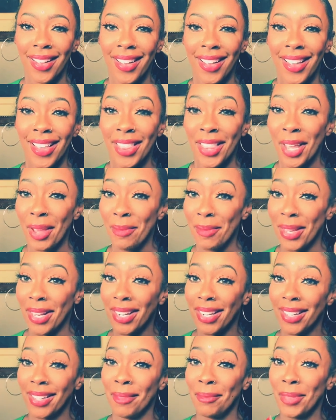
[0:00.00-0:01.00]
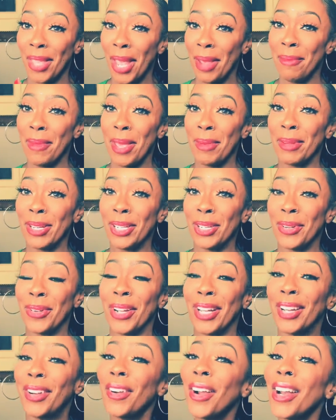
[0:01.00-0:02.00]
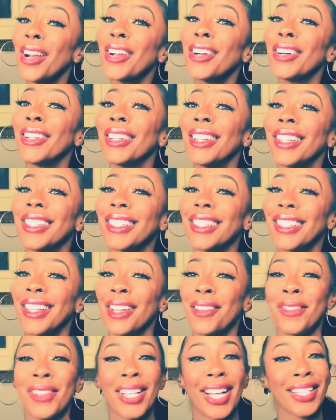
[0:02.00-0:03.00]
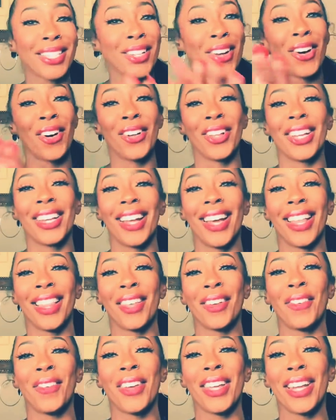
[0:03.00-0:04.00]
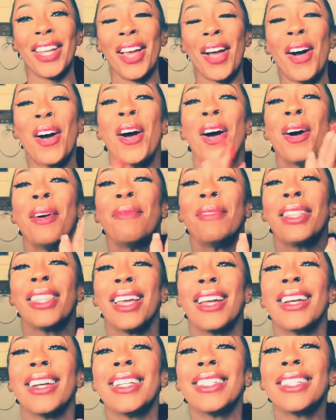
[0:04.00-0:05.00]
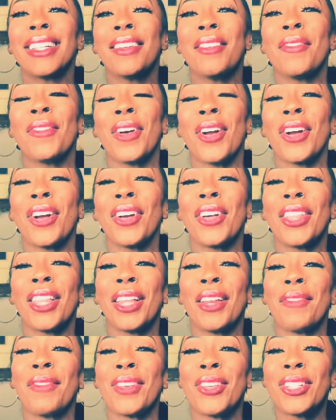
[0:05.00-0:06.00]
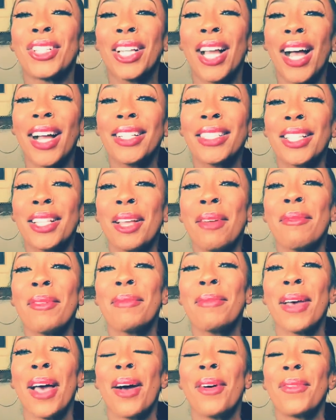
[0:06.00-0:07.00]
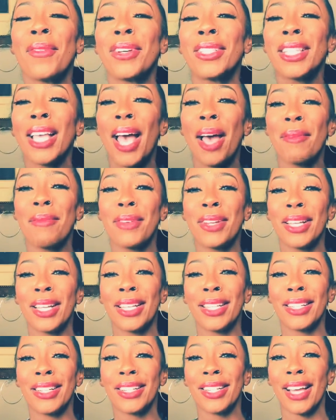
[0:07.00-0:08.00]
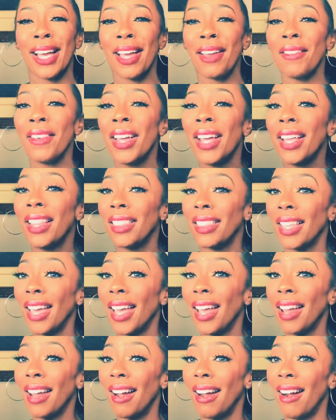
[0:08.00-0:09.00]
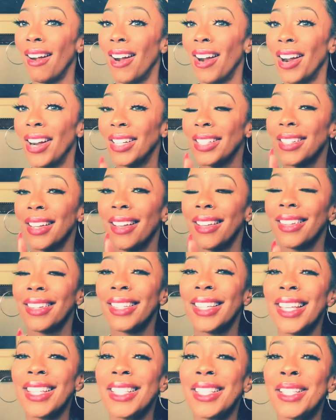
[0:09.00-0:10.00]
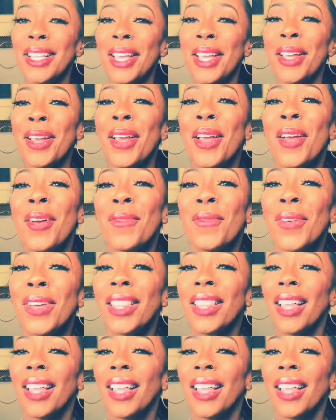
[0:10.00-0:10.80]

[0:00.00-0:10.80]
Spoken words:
they may be doing critical listening, but that's a whole nother video. But there isn't a Virgo that if you talk to them about what's happening in your life, they aren't listening with